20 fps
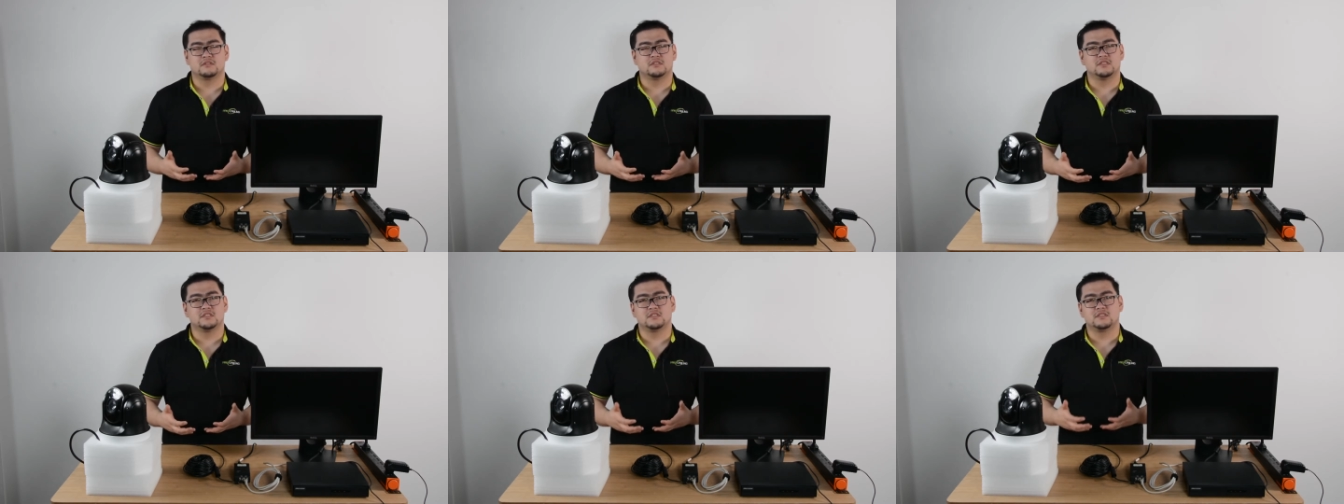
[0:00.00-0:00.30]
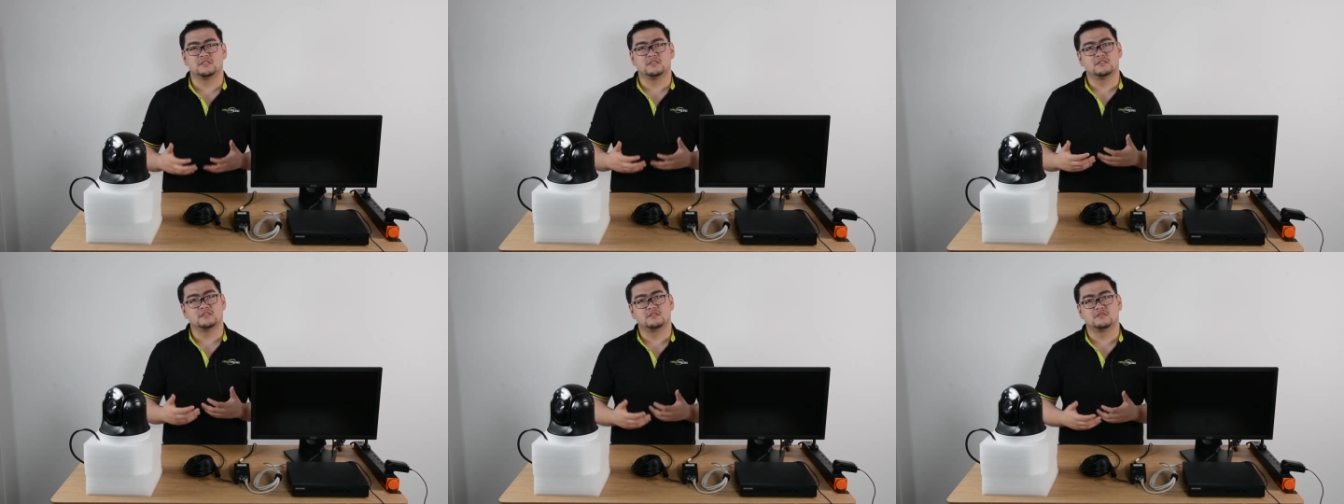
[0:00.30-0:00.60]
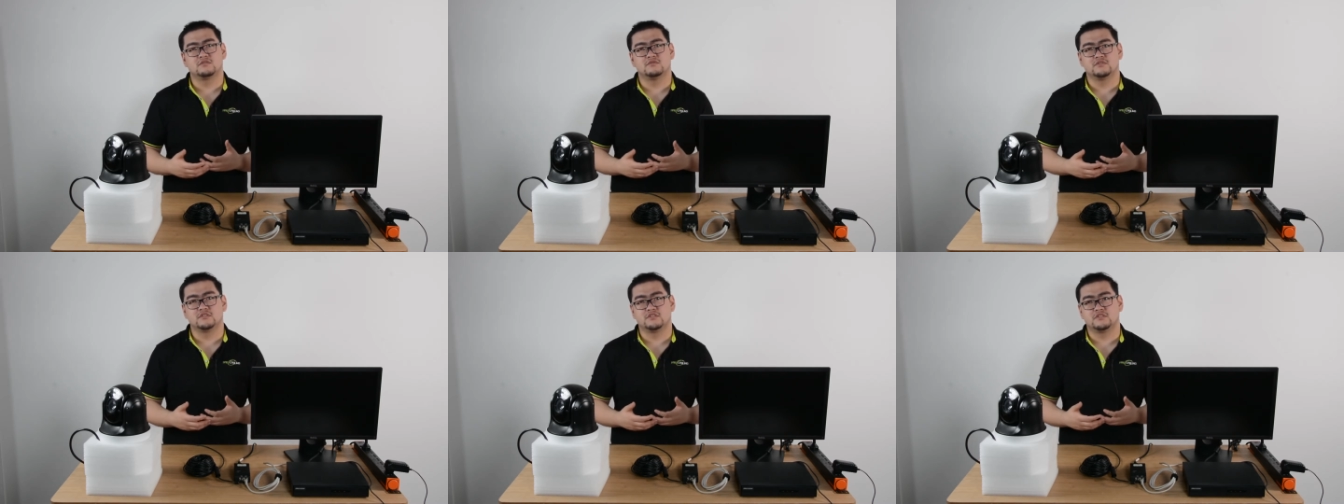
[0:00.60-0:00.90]

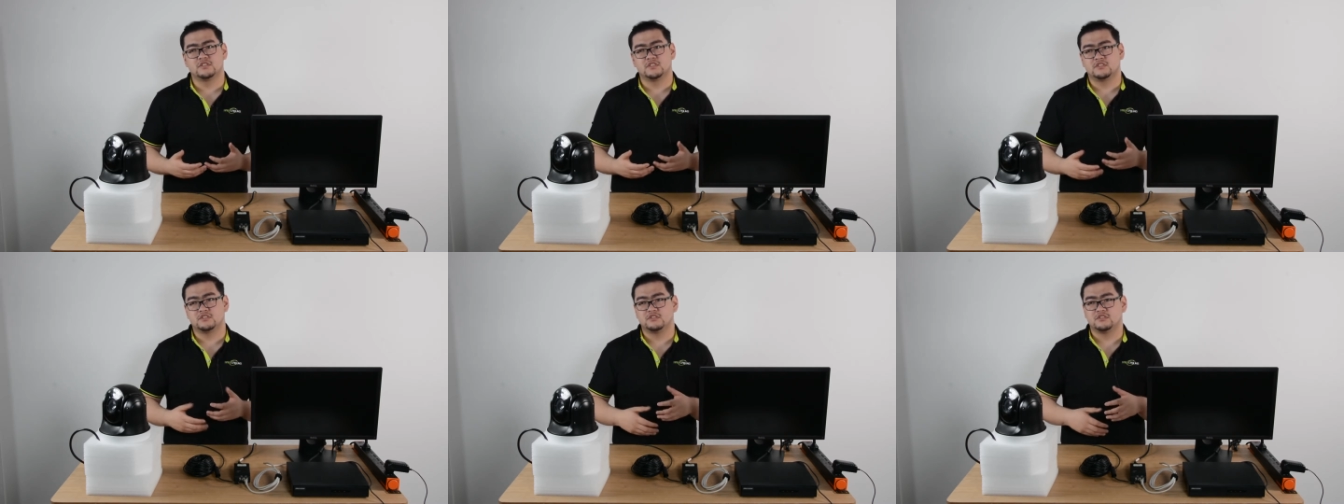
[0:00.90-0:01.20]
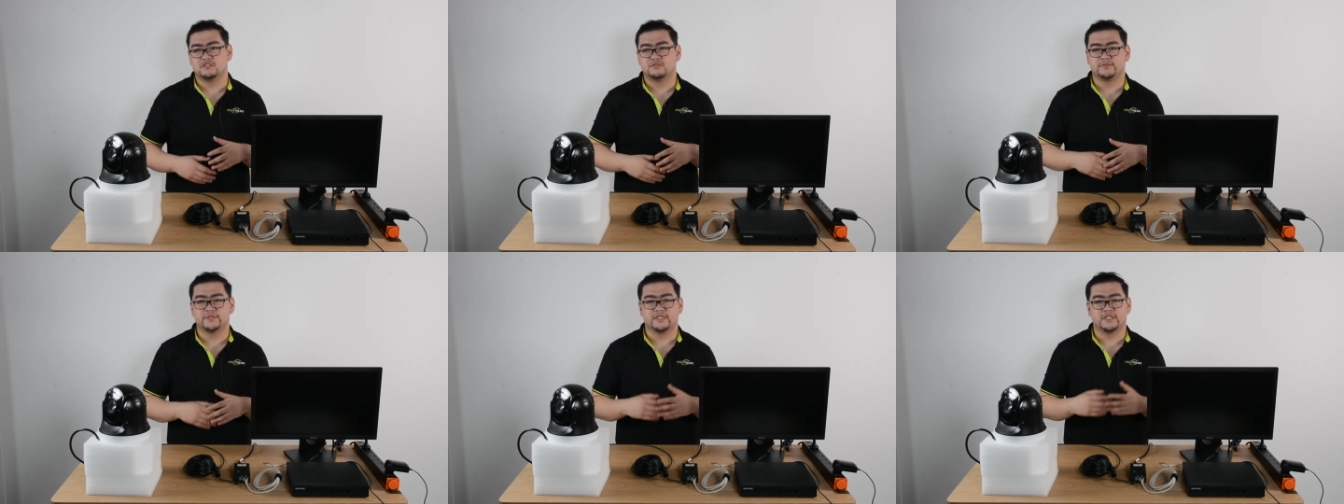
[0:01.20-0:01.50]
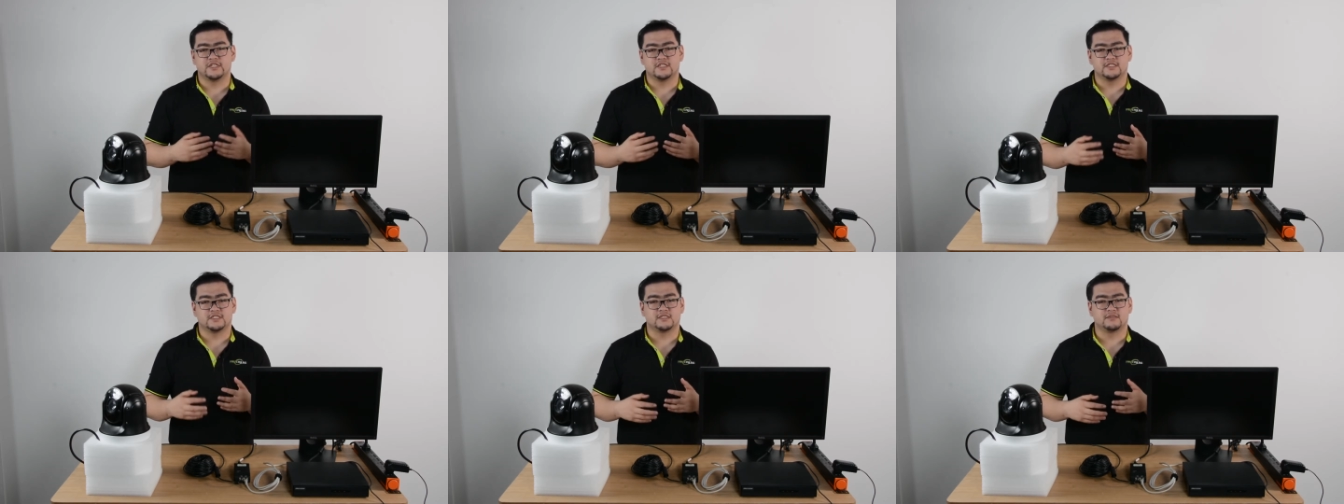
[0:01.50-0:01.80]
distance restrictions
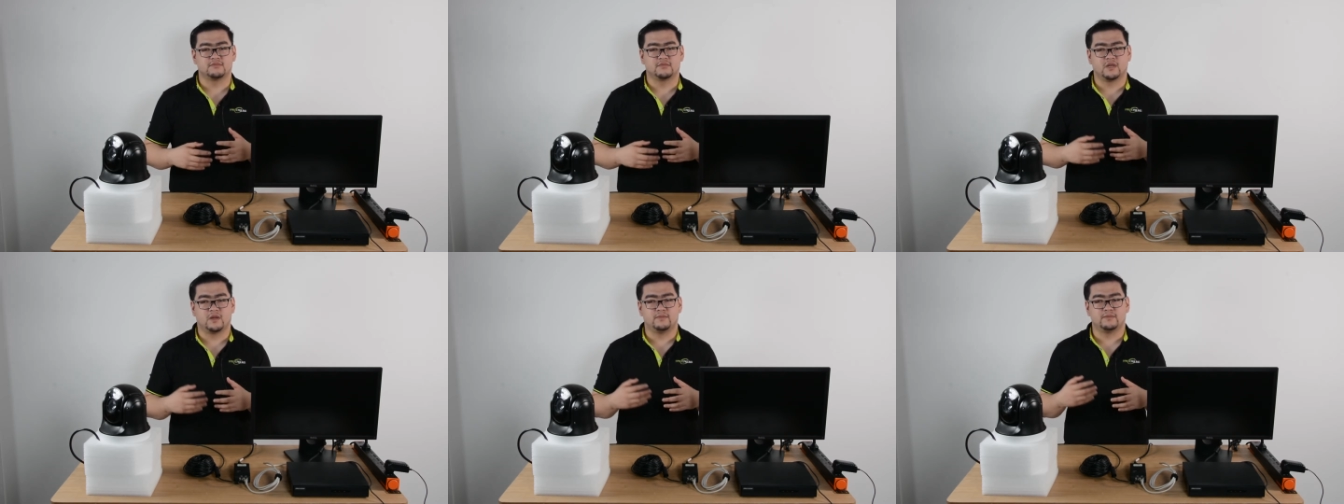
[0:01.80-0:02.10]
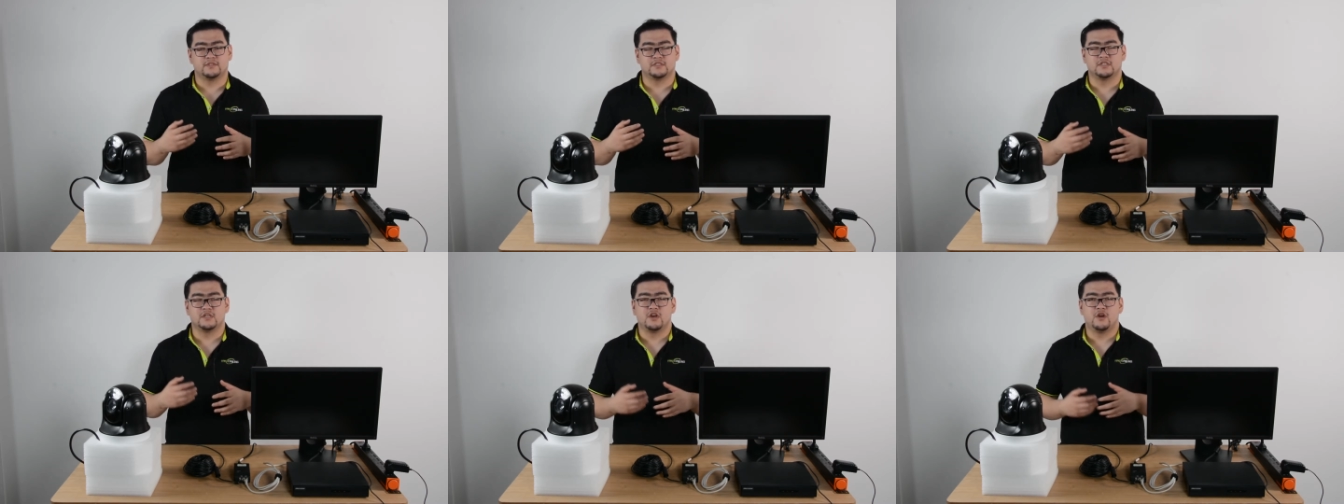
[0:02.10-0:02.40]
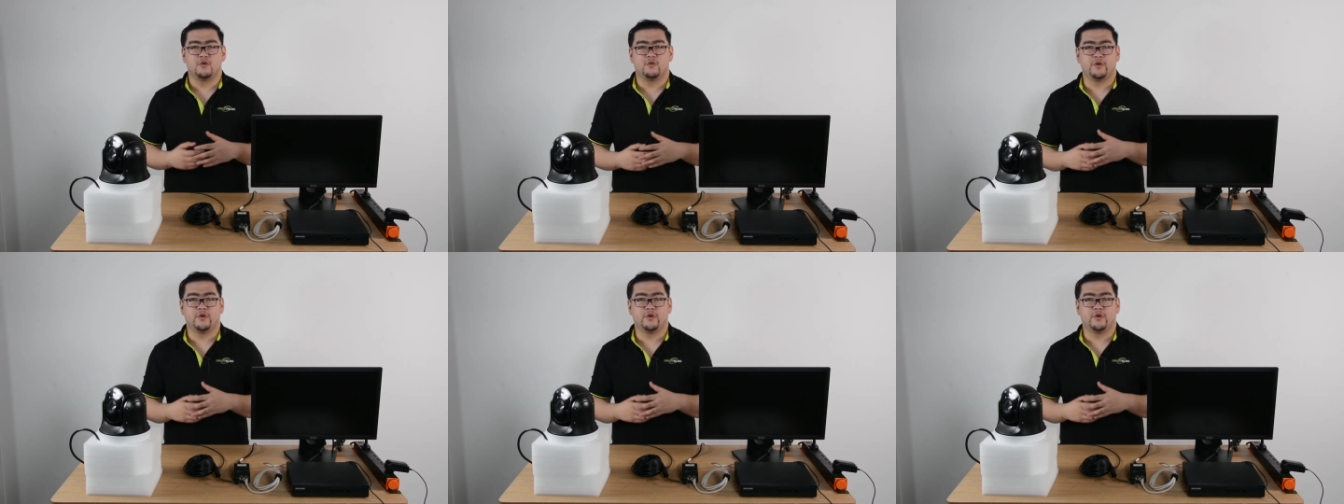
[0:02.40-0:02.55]
because sometimes